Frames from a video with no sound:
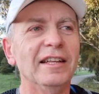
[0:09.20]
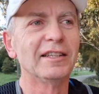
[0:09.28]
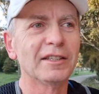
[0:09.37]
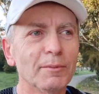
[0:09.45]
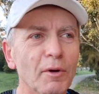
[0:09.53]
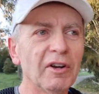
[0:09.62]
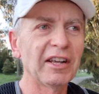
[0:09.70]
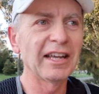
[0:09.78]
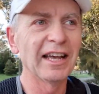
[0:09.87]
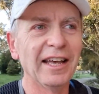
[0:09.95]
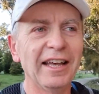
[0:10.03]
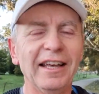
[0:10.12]
This
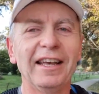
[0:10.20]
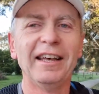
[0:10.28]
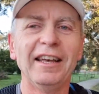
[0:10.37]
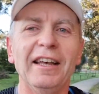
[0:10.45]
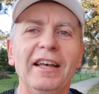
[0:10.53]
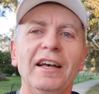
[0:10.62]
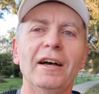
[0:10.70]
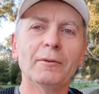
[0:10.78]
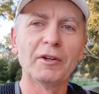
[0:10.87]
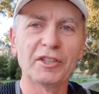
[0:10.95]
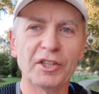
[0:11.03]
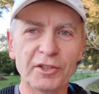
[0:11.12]
morning I
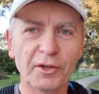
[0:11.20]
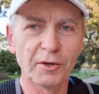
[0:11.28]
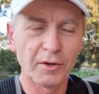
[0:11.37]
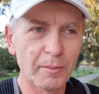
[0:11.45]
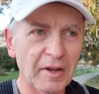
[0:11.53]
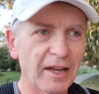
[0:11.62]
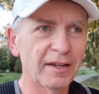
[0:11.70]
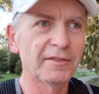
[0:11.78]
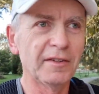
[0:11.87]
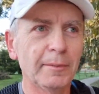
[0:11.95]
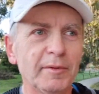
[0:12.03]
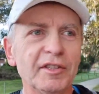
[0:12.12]
wanted to talk about
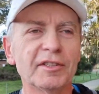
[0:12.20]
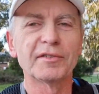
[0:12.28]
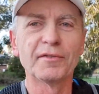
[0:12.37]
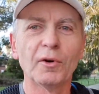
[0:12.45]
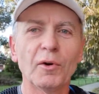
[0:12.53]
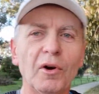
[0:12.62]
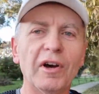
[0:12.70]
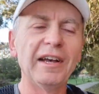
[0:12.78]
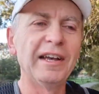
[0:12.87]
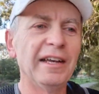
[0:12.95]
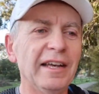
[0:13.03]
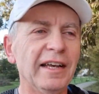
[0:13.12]
Philippians 4
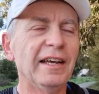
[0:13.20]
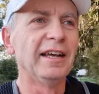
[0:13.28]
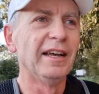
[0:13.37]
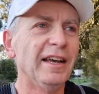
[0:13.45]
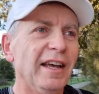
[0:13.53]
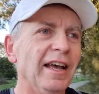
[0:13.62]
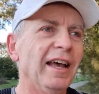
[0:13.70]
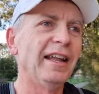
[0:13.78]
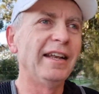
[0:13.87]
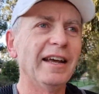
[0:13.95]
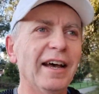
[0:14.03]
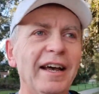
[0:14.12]

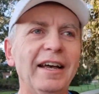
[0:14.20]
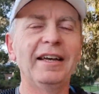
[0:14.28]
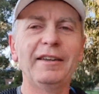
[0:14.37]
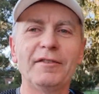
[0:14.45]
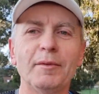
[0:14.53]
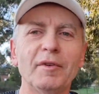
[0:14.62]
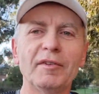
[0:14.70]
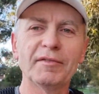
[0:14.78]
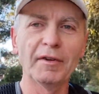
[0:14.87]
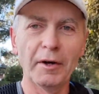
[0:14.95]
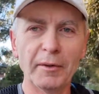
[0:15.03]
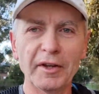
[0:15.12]
and uh, if you've been
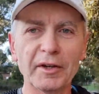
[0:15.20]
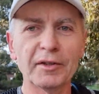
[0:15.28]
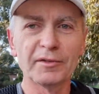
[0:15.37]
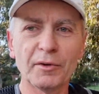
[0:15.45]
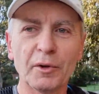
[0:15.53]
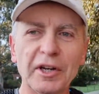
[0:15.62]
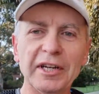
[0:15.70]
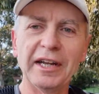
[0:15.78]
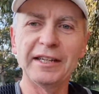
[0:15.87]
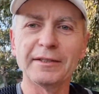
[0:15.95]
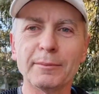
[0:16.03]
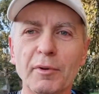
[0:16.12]
following on the 40
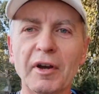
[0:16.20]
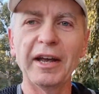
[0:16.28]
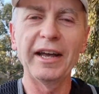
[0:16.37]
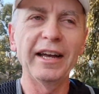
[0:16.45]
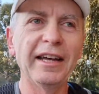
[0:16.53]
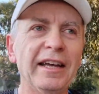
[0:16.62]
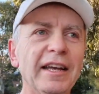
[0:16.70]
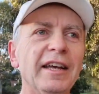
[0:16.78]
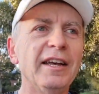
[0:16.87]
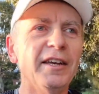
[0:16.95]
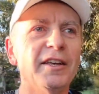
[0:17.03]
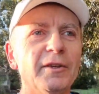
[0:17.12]
days of prayer
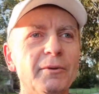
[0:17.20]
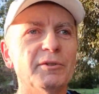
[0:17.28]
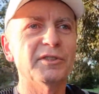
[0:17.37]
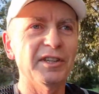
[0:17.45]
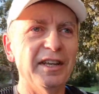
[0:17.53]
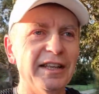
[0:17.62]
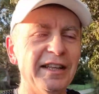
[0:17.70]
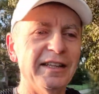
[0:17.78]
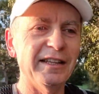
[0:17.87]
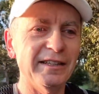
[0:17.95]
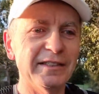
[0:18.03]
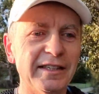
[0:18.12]
you will see
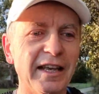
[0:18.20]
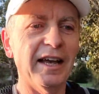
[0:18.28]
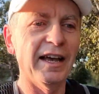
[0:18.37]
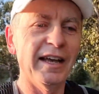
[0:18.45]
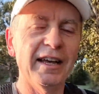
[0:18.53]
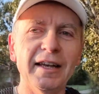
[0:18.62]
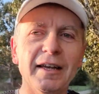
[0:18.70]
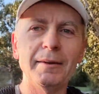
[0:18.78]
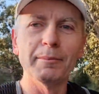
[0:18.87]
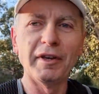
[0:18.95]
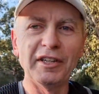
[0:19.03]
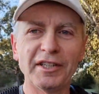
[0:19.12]
that there's uh,
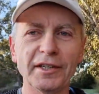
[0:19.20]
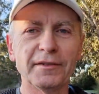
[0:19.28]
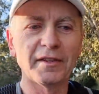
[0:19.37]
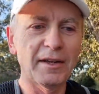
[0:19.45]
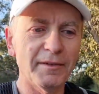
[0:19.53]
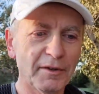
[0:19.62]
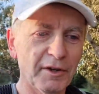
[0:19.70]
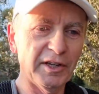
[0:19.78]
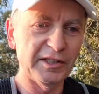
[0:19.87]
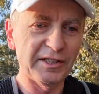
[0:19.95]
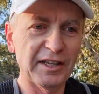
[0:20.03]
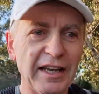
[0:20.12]
mention of that
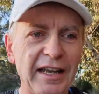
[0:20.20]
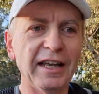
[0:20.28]
verse